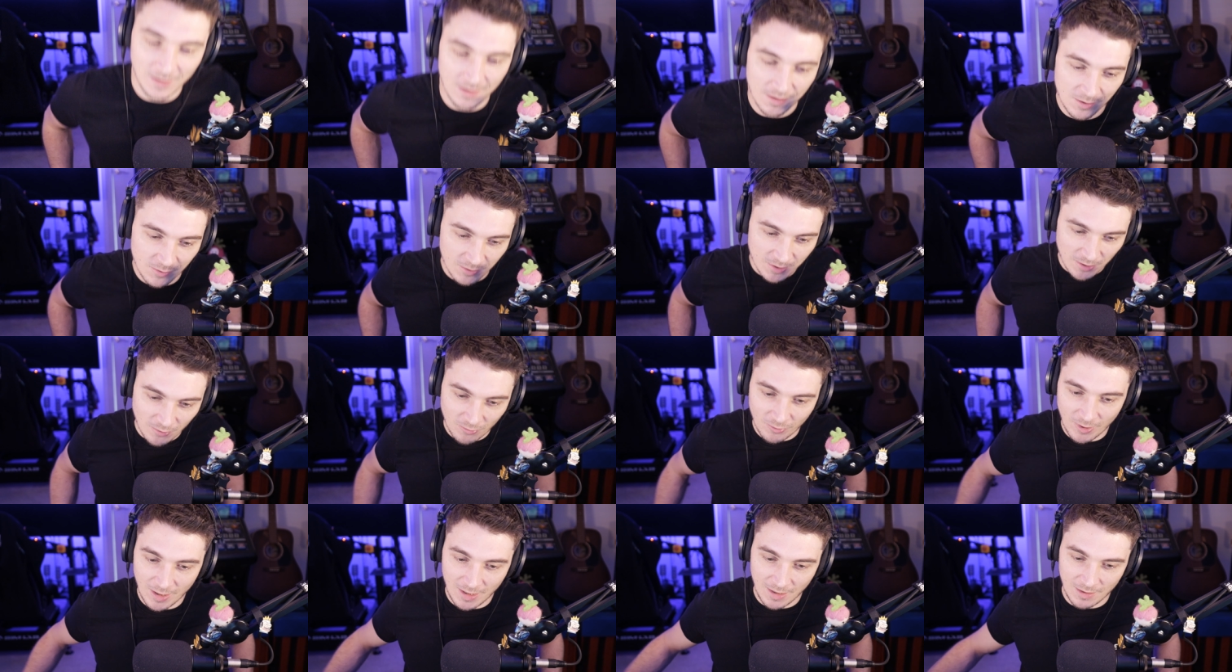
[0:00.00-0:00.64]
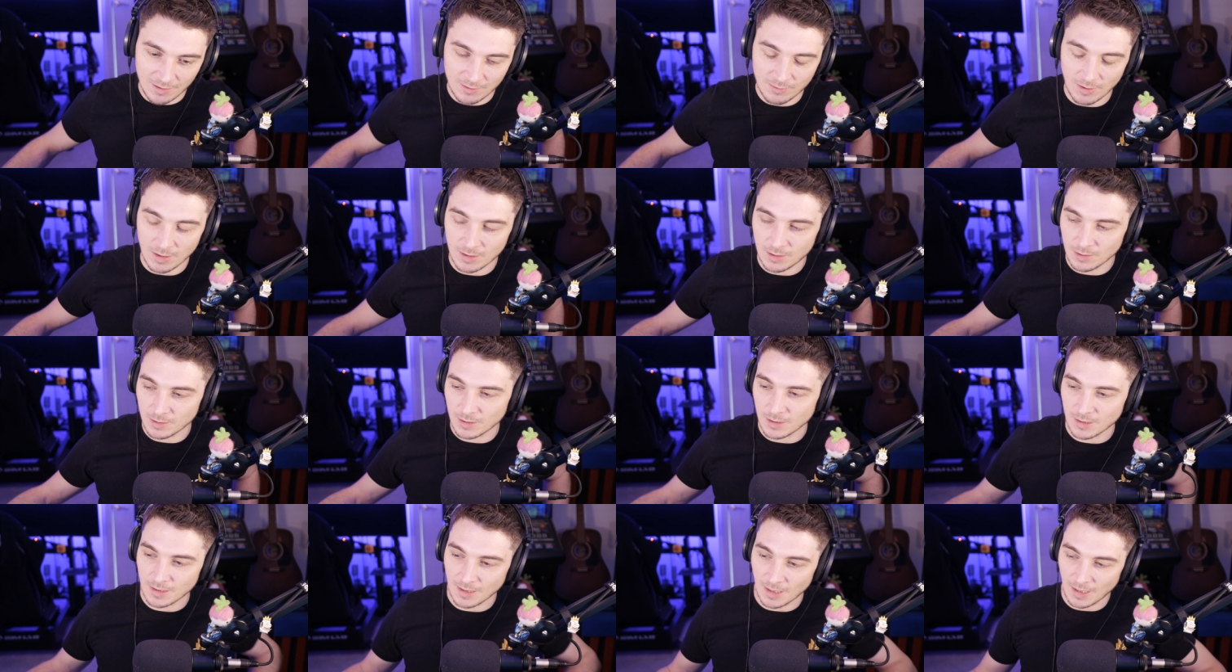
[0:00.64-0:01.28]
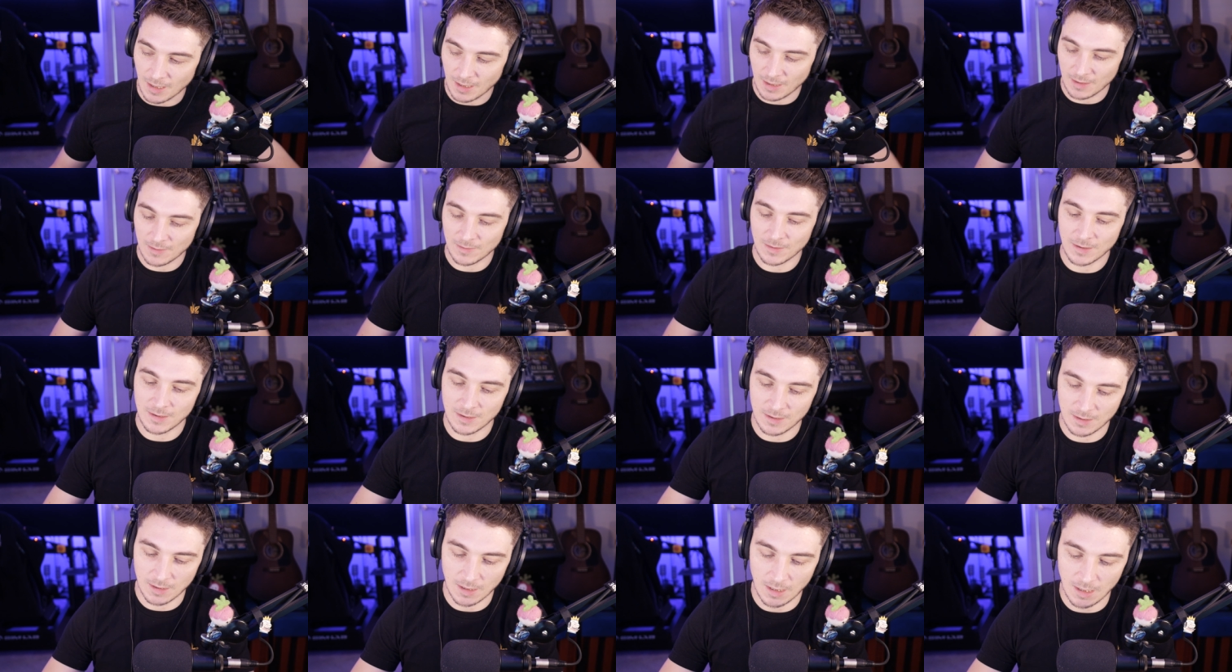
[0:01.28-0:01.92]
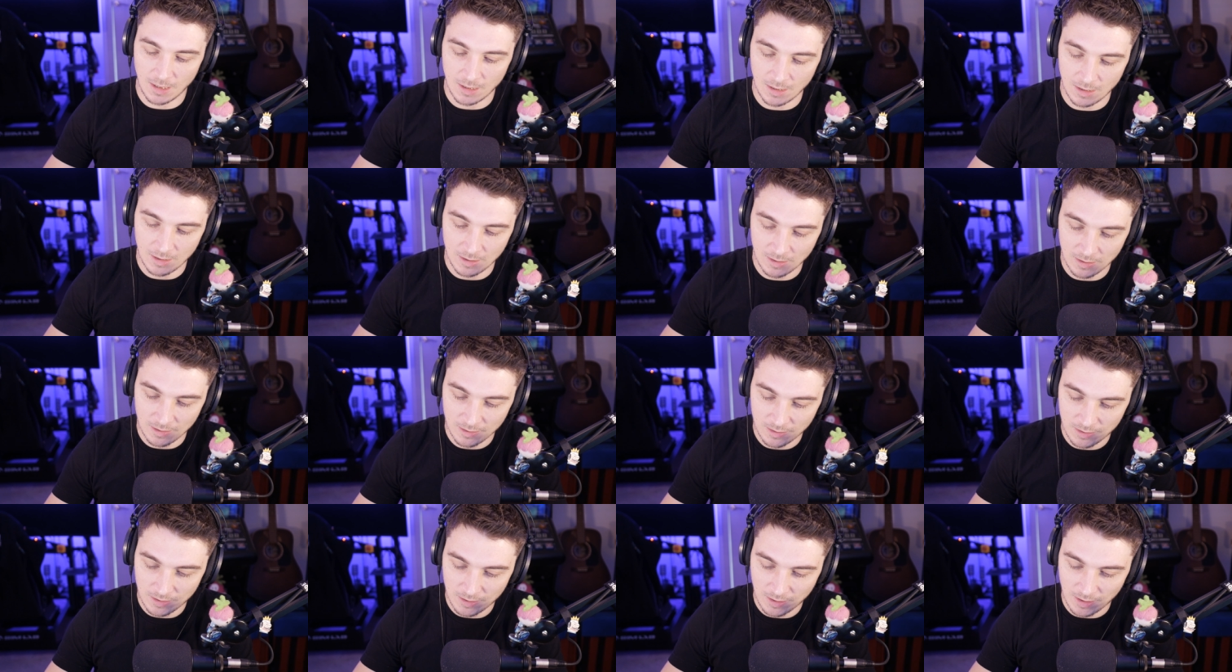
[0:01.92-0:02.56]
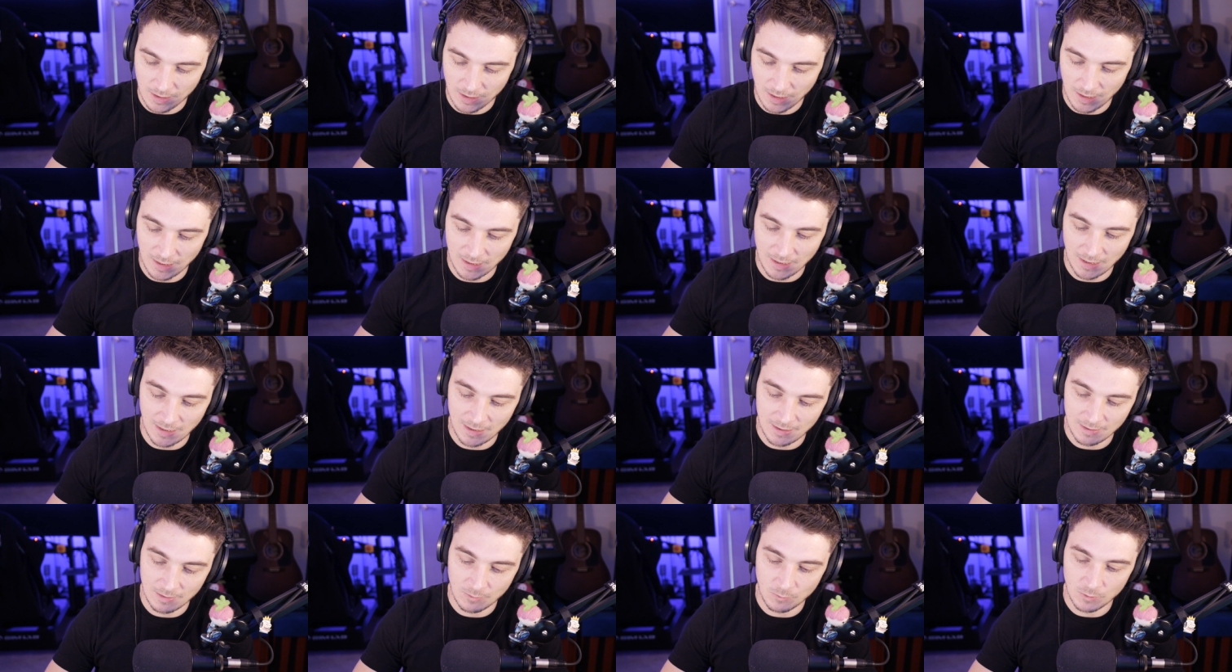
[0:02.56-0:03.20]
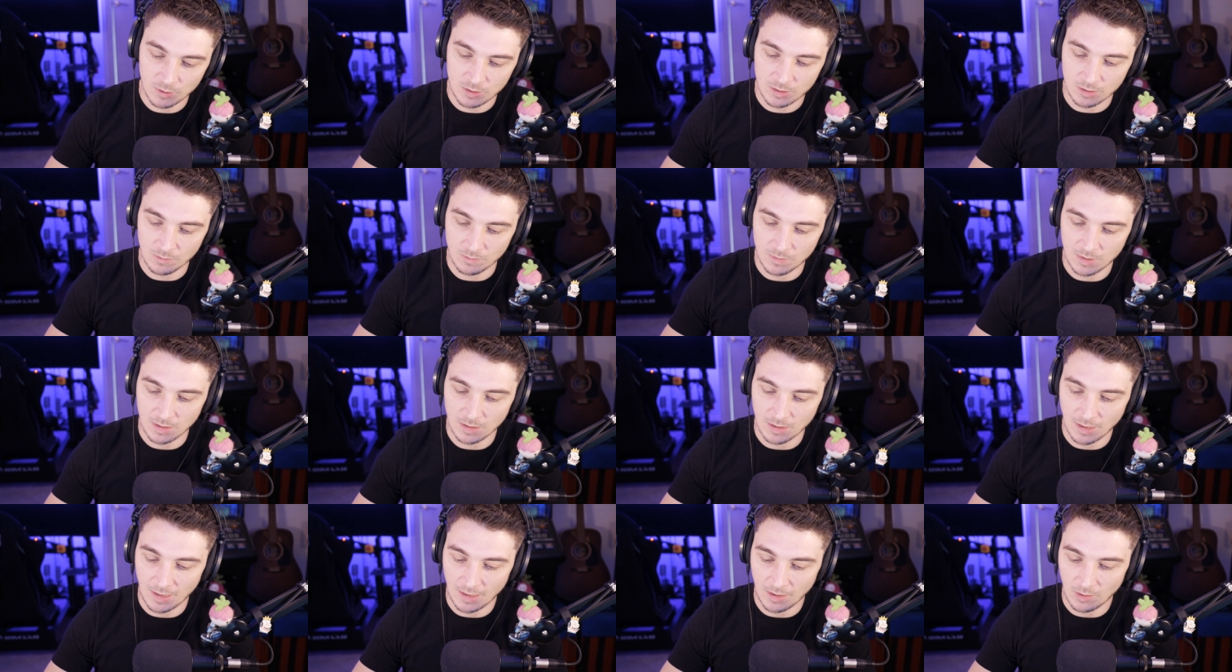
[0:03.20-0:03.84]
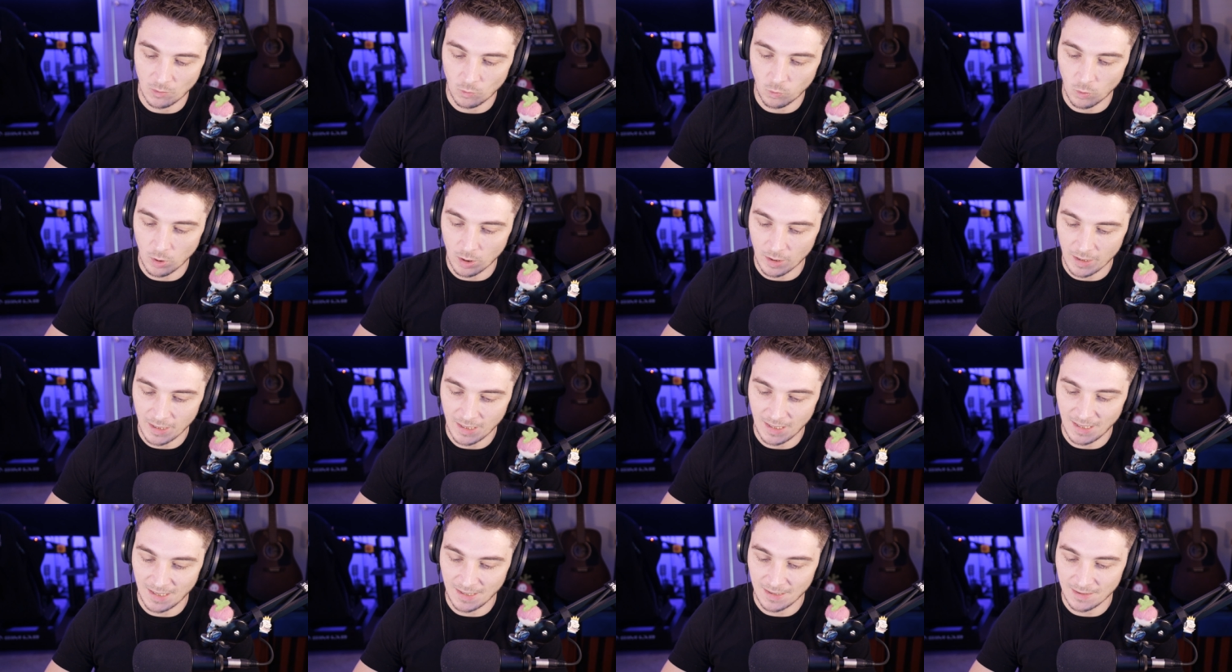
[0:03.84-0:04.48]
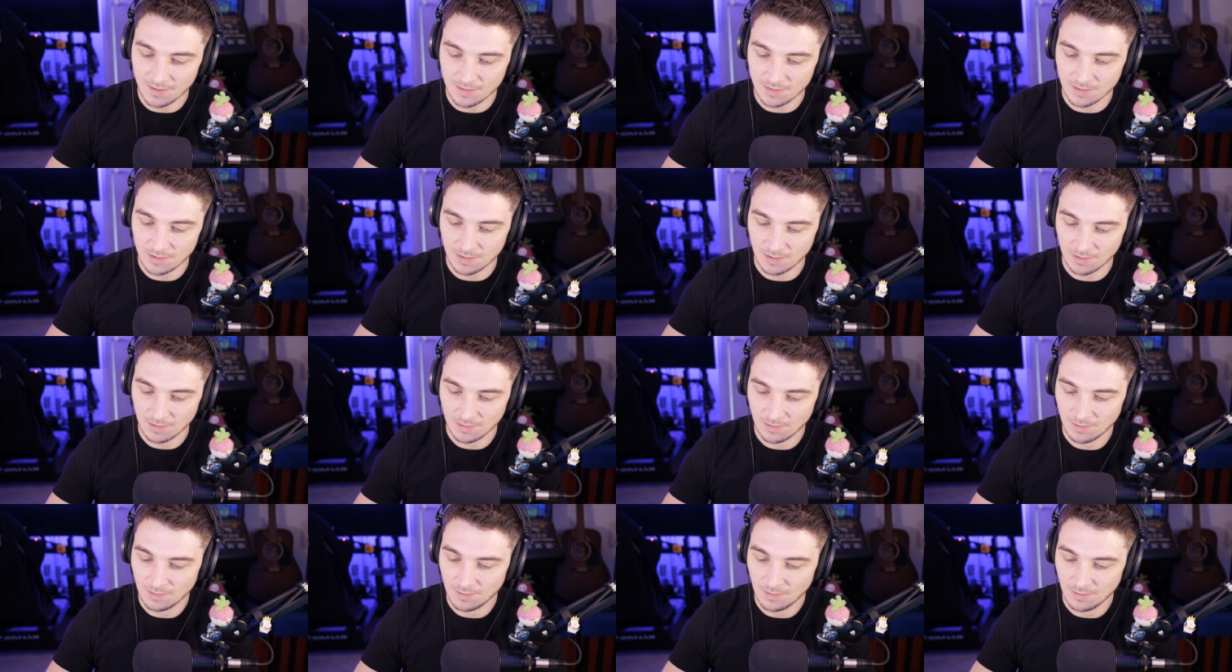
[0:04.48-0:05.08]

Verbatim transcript: There was a Reddit thread the other day, and it, it was something like, what icks?